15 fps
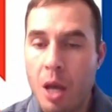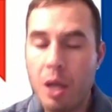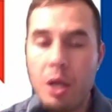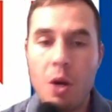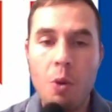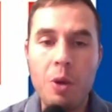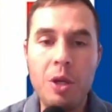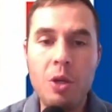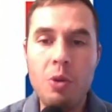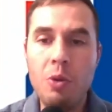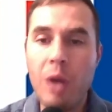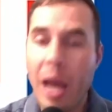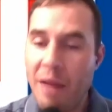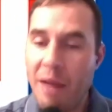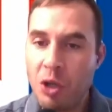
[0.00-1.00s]
When you
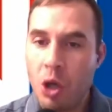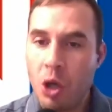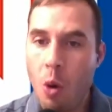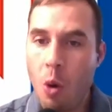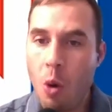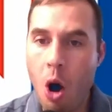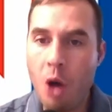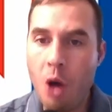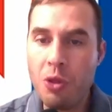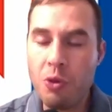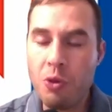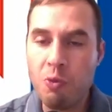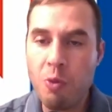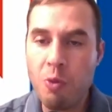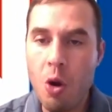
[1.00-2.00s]
have to go on
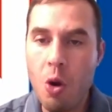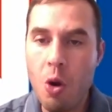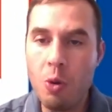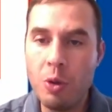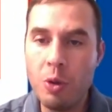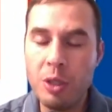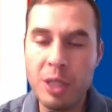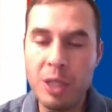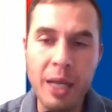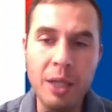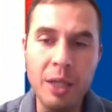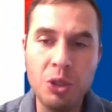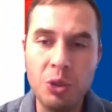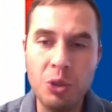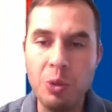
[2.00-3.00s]
the road, take
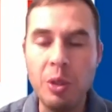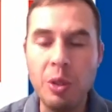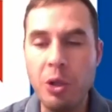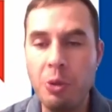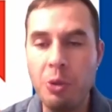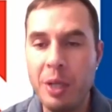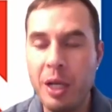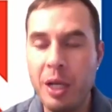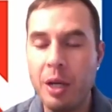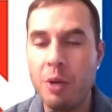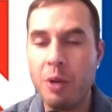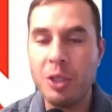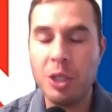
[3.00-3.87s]
us through a little bit. And I know we